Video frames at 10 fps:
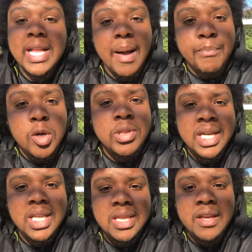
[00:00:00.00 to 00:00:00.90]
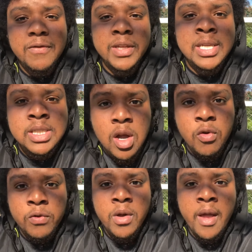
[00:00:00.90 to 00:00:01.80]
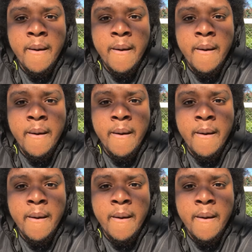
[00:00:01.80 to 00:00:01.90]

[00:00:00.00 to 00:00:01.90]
You're not building anything for yourself.